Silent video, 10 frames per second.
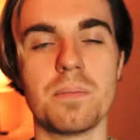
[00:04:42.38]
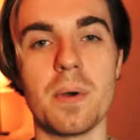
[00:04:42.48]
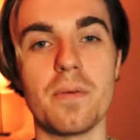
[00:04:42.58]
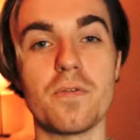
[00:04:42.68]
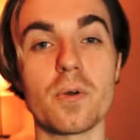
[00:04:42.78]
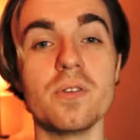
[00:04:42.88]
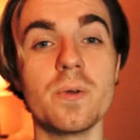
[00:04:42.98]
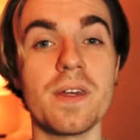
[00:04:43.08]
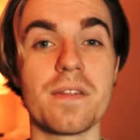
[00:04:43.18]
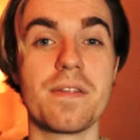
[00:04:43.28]
But before you
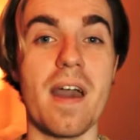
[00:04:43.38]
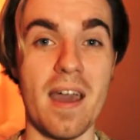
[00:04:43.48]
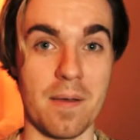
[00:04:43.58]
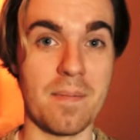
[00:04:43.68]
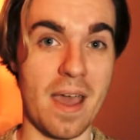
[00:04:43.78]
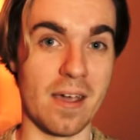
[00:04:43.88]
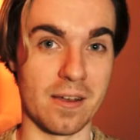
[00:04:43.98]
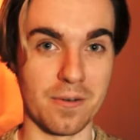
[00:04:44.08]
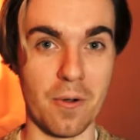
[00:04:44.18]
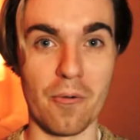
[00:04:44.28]
get that
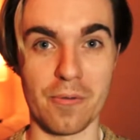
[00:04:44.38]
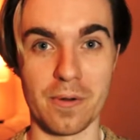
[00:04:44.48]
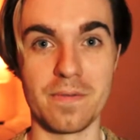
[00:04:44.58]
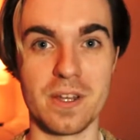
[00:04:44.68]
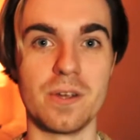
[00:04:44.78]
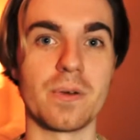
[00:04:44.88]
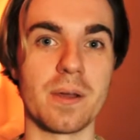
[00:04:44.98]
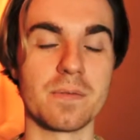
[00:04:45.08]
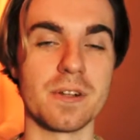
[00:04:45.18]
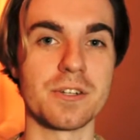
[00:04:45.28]
mad over a video
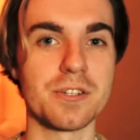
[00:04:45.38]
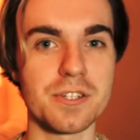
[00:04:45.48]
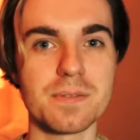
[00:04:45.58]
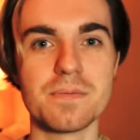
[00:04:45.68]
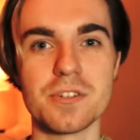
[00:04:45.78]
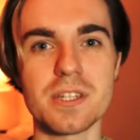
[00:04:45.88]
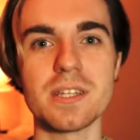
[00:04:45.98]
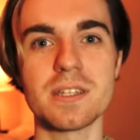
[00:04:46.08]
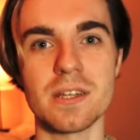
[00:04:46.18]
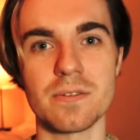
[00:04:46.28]
game glitch, just
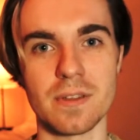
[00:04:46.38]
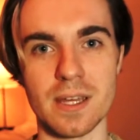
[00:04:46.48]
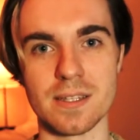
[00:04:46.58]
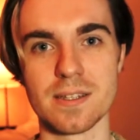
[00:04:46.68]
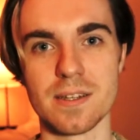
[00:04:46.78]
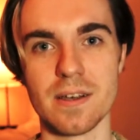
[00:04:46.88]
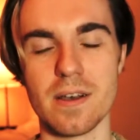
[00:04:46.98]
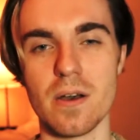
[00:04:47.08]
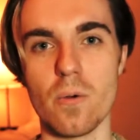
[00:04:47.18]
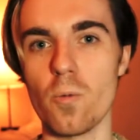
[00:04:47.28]
consider this.
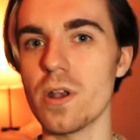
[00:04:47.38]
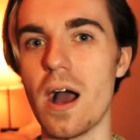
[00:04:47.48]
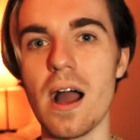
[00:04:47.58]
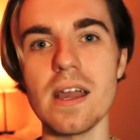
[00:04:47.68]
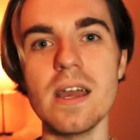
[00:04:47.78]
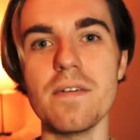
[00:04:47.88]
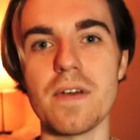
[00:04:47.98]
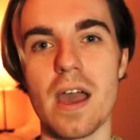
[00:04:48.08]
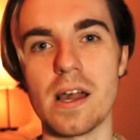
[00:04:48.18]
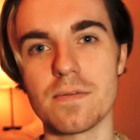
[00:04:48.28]
Would I
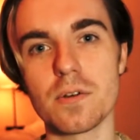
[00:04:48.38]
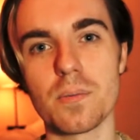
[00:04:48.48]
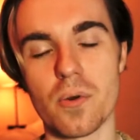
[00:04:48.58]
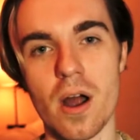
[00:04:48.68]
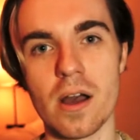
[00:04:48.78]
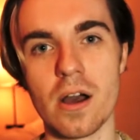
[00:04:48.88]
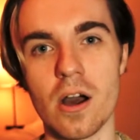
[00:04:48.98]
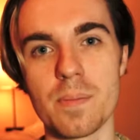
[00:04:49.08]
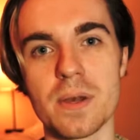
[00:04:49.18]
have ever brought up